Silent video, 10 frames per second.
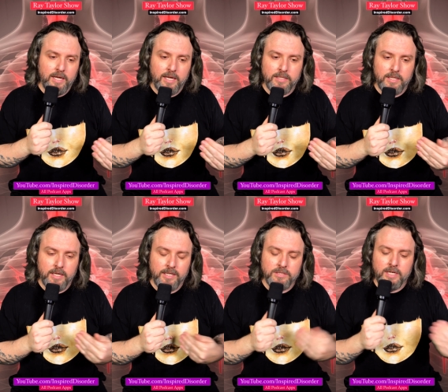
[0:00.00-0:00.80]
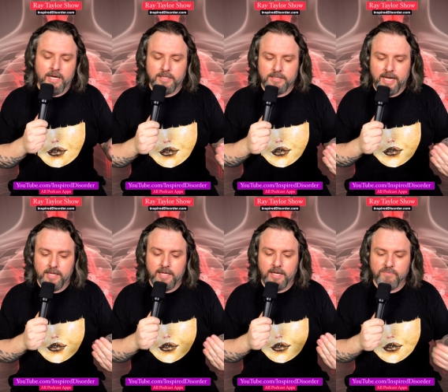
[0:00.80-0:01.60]
it, it is kind of
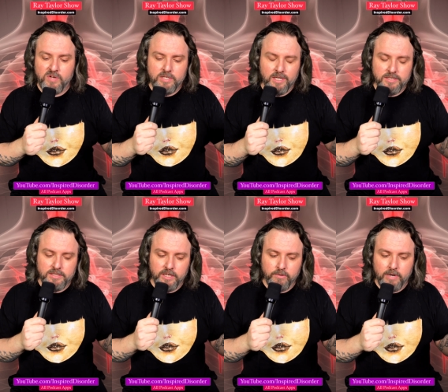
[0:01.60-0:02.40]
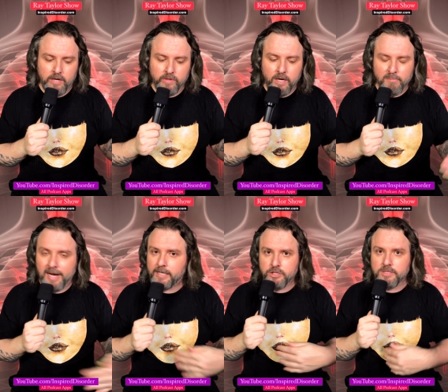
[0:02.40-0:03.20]
sad that if it does stick around, then it
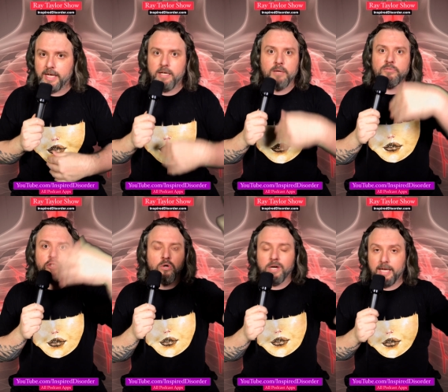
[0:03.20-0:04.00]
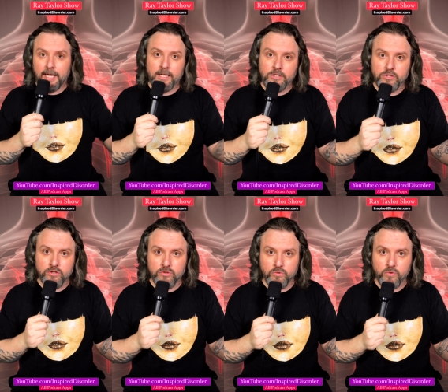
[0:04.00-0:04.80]
might just end up turning
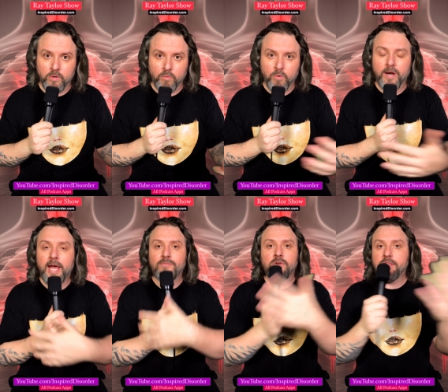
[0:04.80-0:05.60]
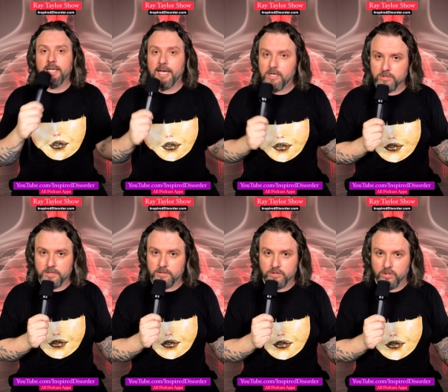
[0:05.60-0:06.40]
into what everything
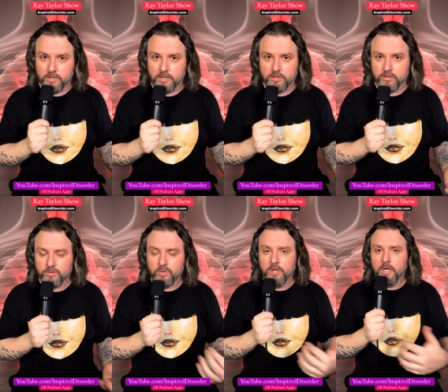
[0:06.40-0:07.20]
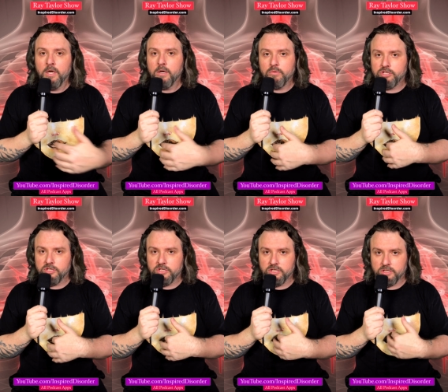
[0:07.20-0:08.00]
else has turned into, which
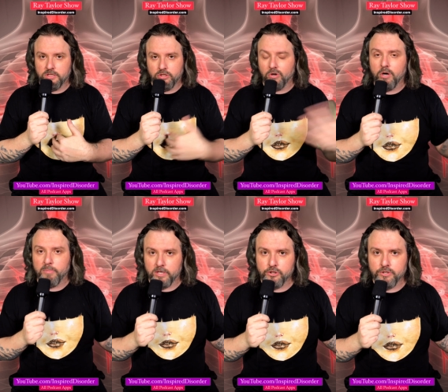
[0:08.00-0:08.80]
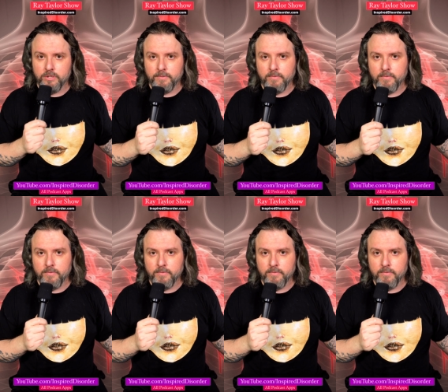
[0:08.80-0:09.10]
is just garbage.